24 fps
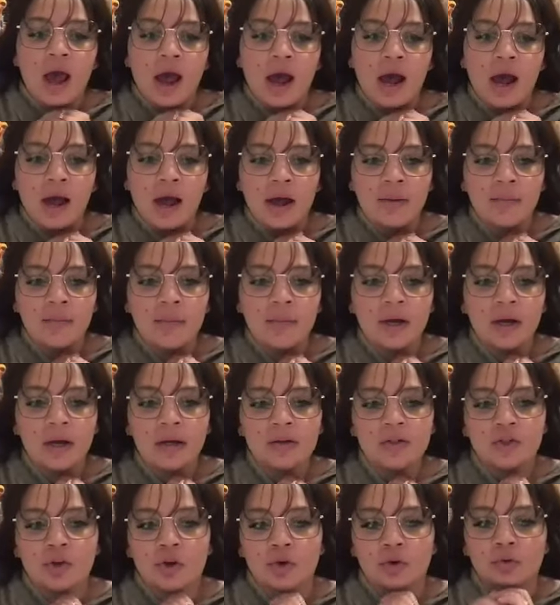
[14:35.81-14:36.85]
Um,
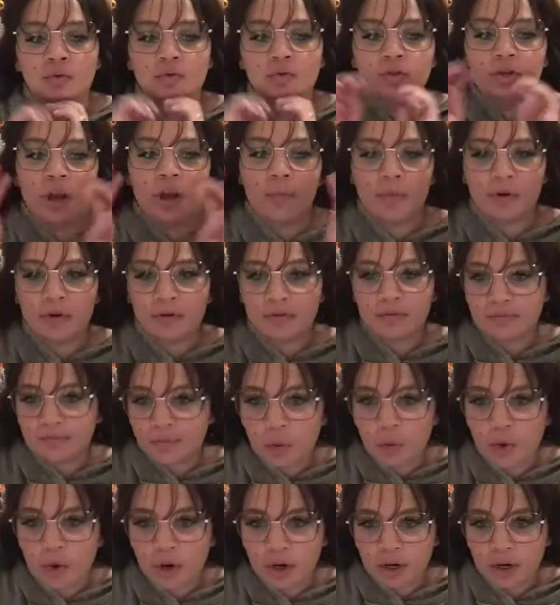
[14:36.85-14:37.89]
so number
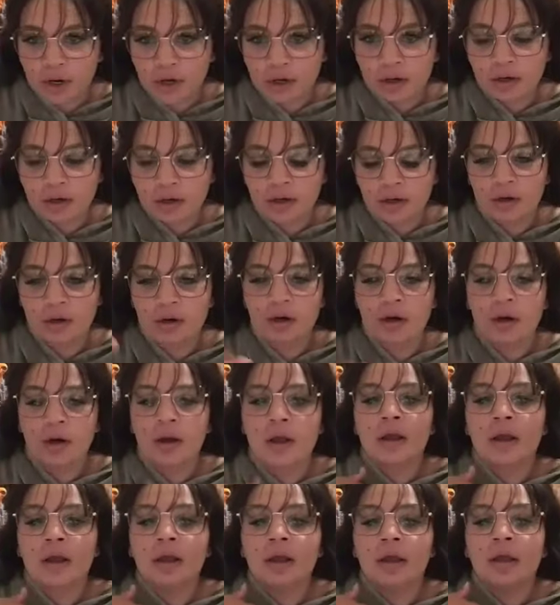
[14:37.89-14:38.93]
four
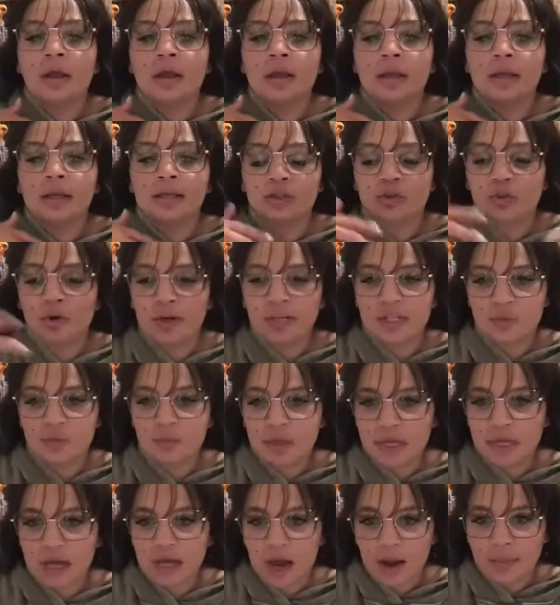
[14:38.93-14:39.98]
is going to
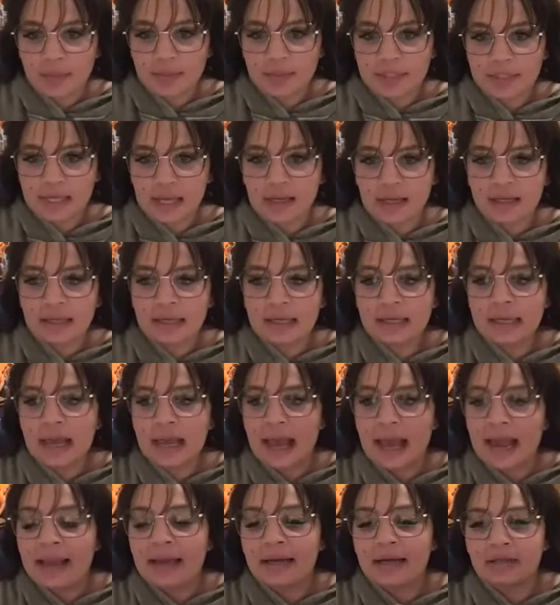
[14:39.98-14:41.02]
be upselling
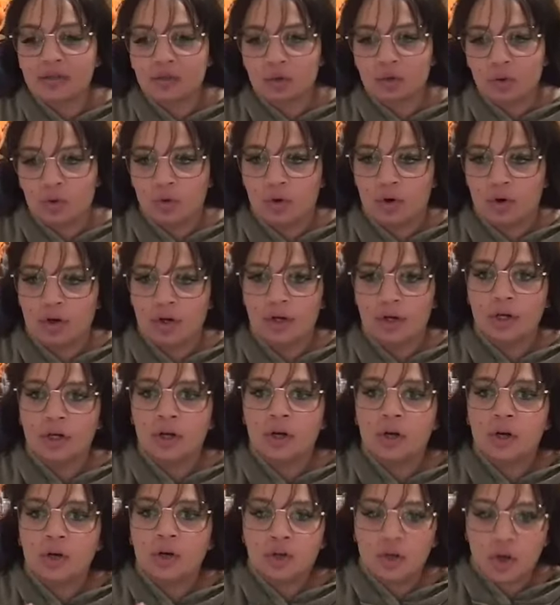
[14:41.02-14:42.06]
and
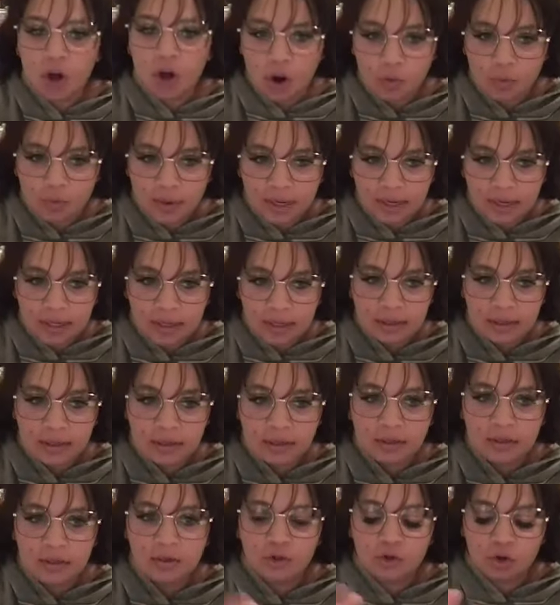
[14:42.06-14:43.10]
or knowing
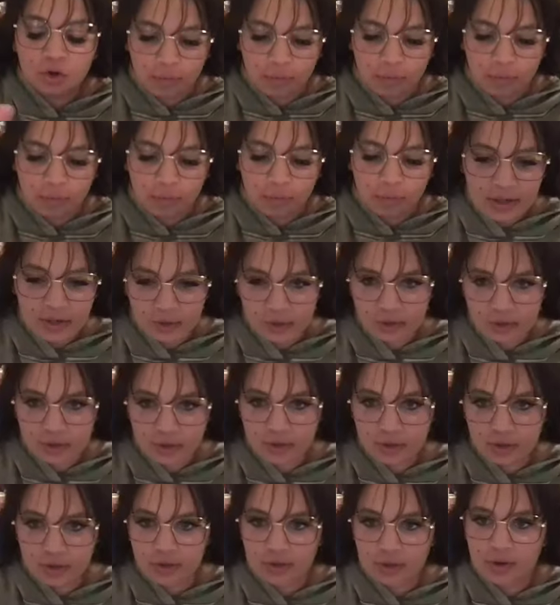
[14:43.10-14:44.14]
your
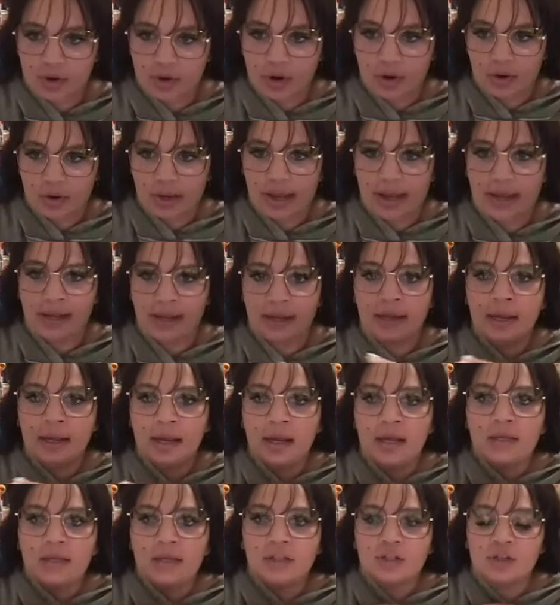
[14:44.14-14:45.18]
bundles. Okay.
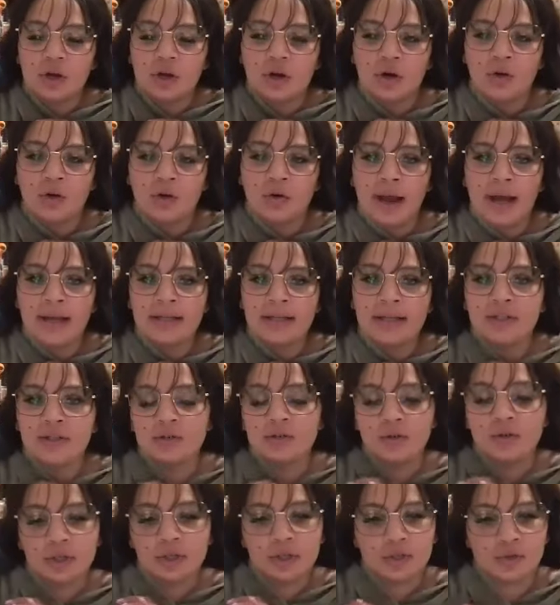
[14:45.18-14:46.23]
So, as a
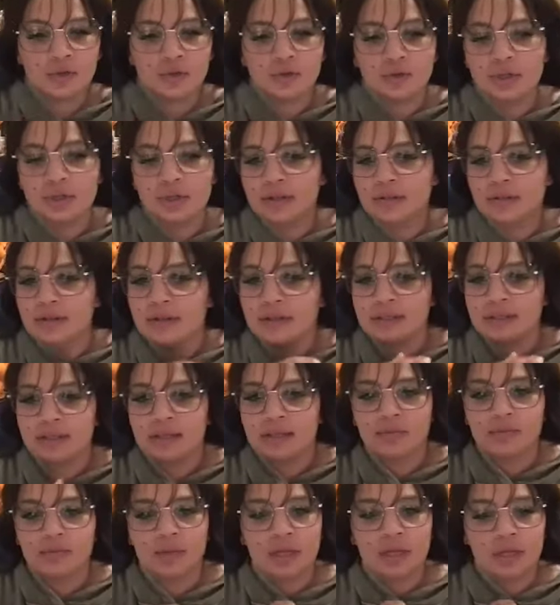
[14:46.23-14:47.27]
new consultant, this
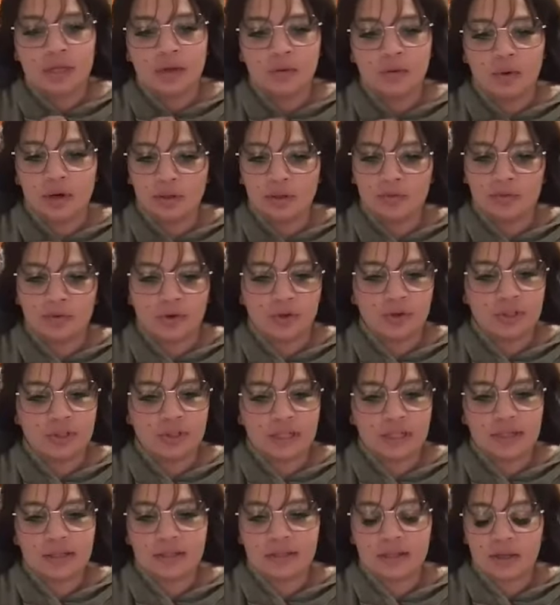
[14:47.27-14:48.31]
can be one of the first
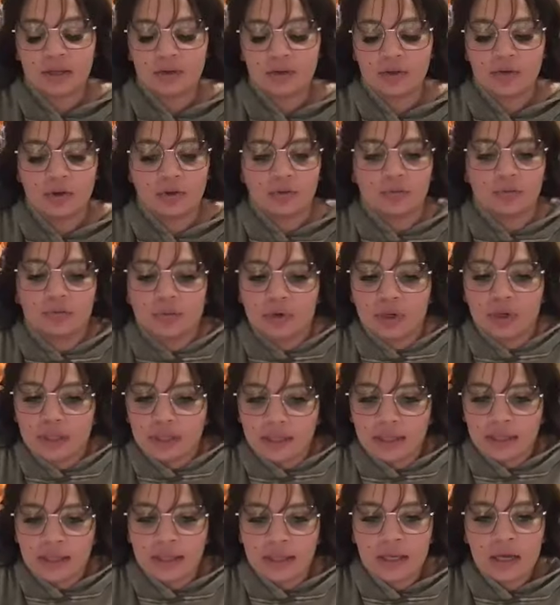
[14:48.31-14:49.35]
things that you can
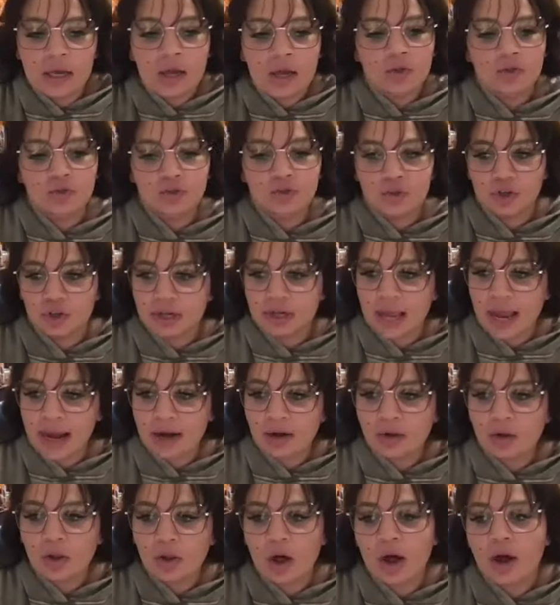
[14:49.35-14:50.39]
really use your
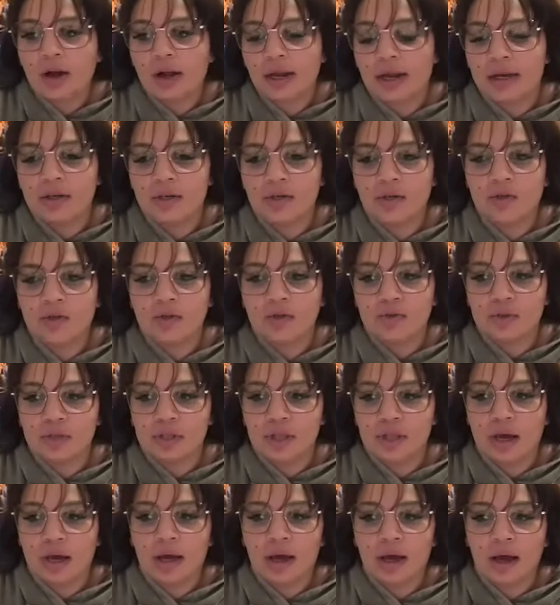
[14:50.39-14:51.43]
catalog and use
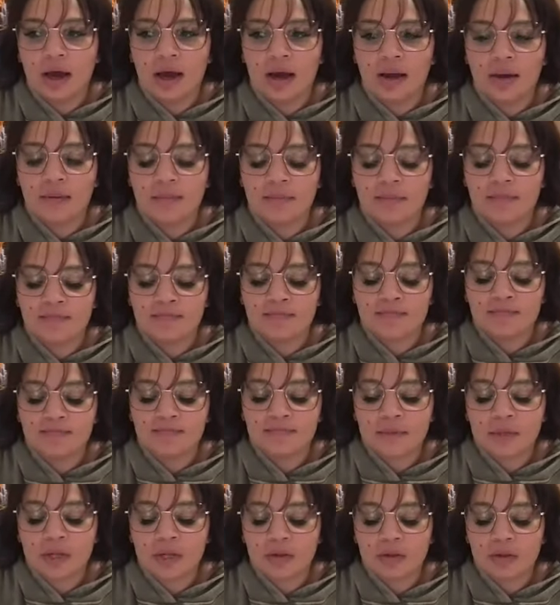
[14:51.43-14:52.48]
the um,
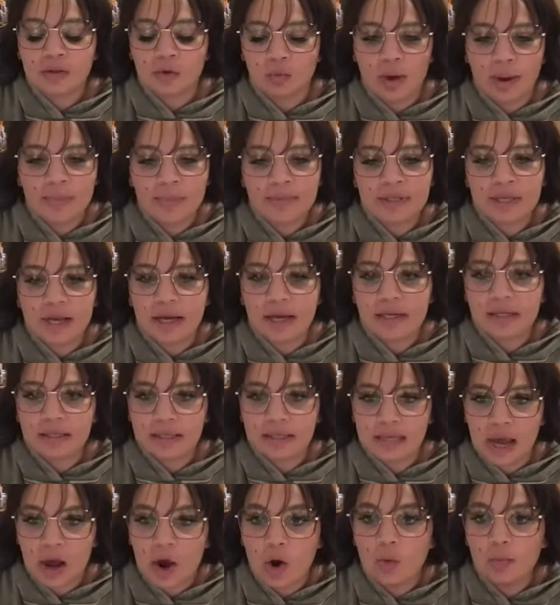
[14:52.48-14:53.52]
the website
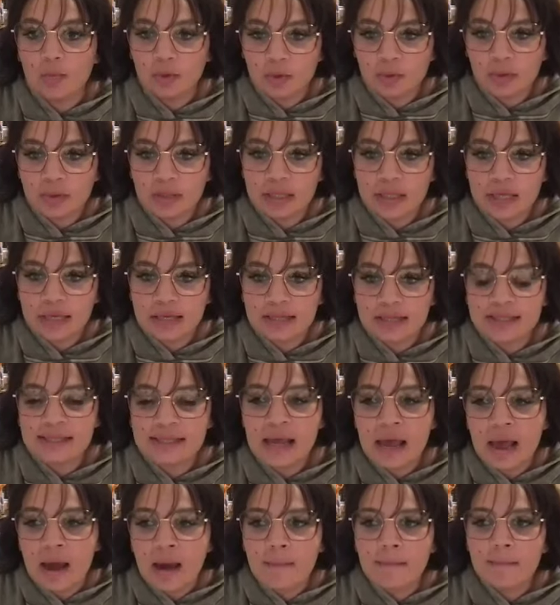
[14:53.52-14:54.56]
to help you with this,
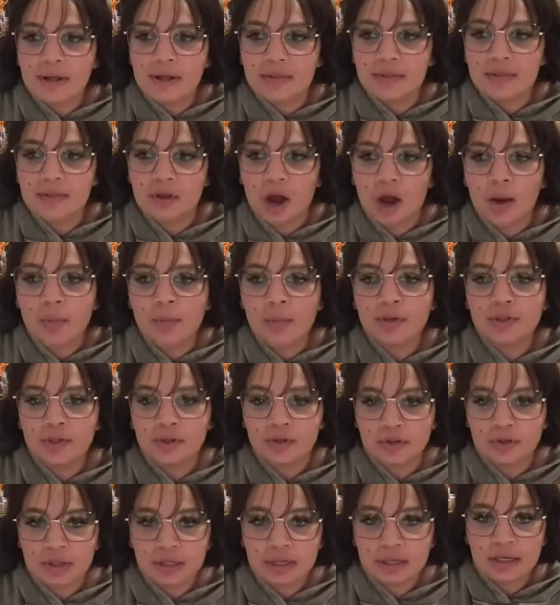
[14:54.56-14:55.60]
but the
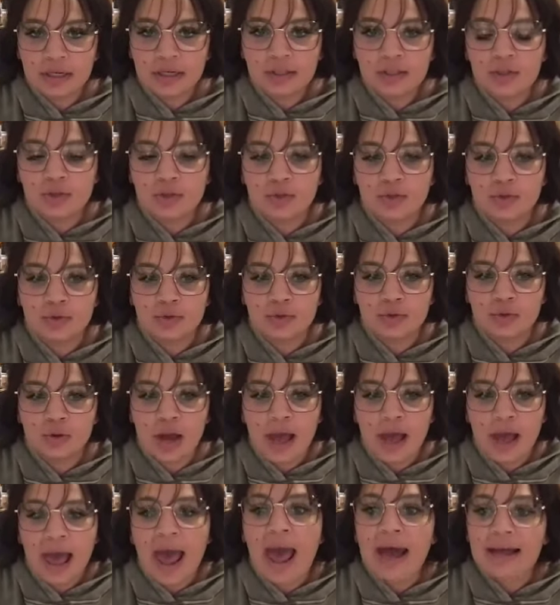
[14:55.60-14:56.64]
opportunity to
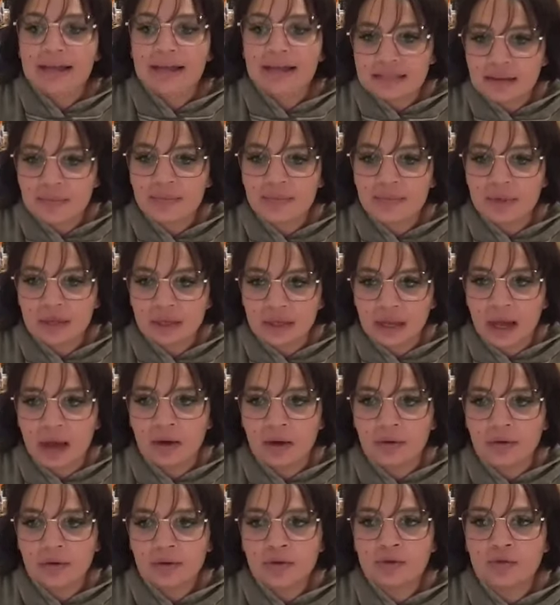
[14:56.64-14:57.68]
add something
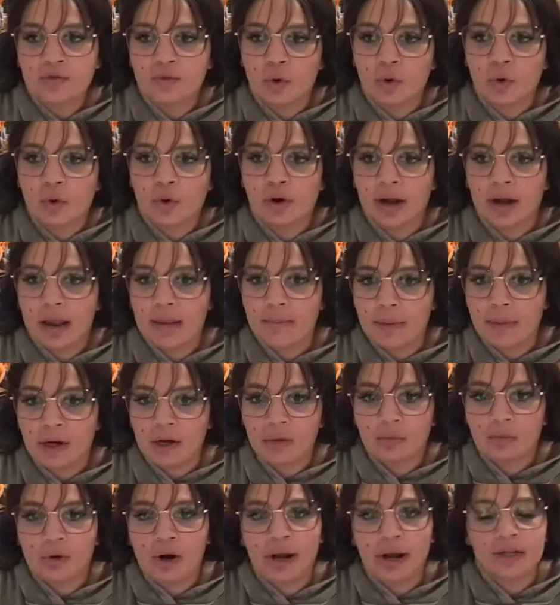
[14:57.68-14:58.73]
else for a
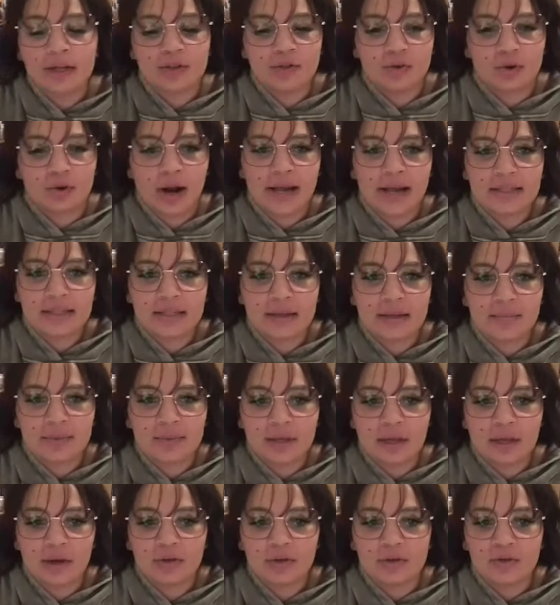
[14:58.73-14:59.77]
better price or add
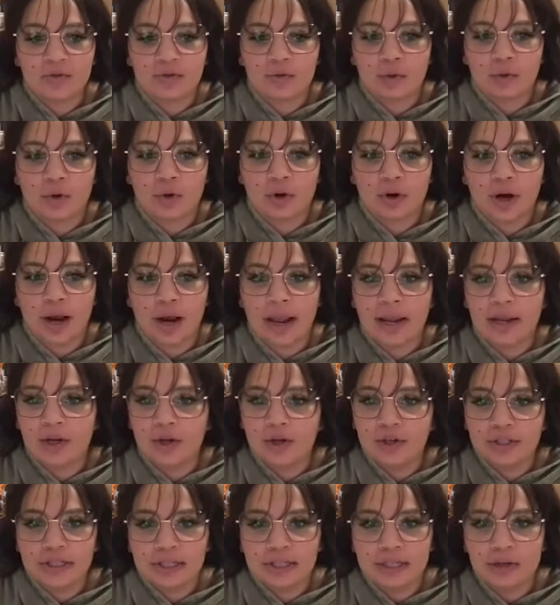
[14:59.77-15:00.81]
something else for a
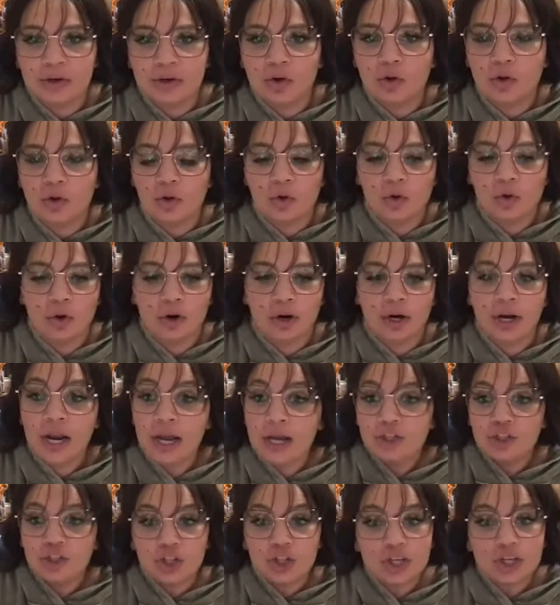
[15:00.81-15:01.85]
good deal or
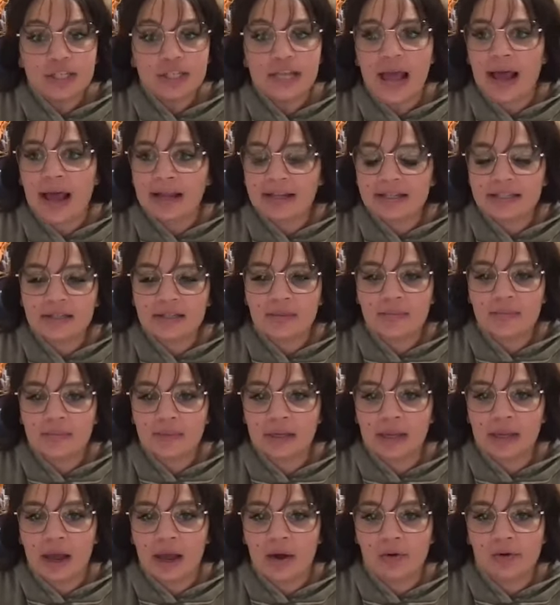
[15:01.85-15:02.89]
just add
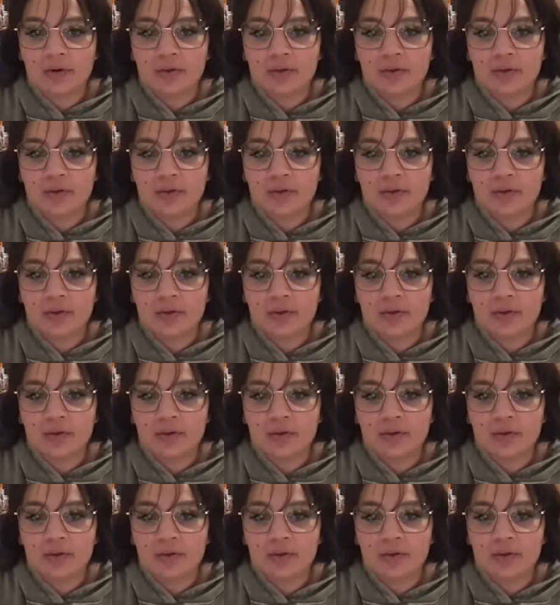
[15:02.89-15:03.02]
something